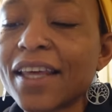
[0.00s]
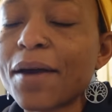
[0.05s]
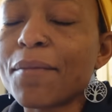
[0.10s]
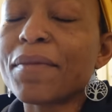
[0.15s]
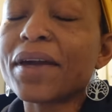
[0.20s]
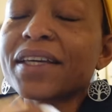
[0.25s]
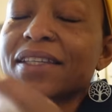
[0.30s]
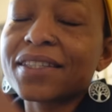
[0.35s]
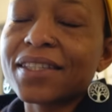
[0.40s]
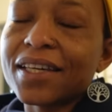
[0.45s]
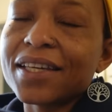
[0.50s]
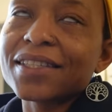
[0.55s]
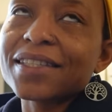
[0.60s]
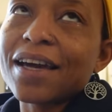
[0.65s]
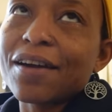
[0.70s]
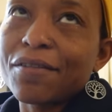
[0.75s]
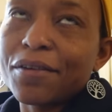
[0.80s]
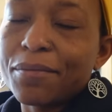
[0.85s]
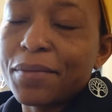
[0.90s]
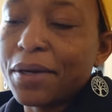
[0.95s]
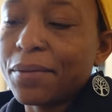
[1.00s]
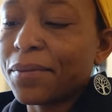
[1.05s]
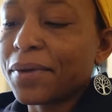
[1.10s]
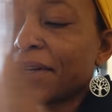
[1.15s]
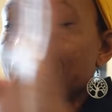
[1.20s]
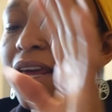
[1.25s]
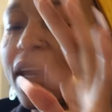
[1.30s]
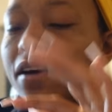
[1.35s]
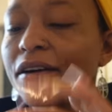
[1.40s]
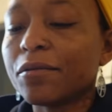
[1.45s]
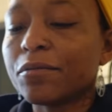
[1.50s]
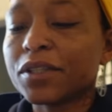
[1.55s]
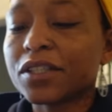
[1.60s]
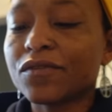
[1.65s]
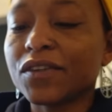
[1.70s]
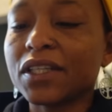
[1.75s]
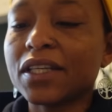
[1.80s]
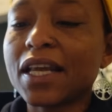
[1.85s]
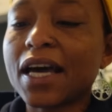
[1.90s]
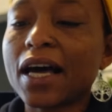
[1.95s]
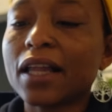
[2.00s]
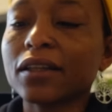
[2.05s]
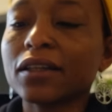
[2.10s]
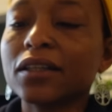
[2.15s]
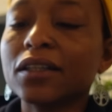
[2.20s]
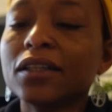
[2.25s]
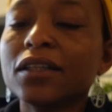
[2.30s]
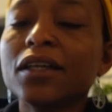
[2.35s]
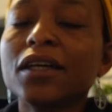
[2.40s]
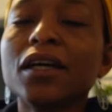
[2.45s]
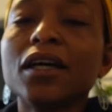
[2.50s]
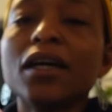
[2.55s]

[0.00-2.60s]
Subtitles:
That makes sense. I remember now it was vanilla.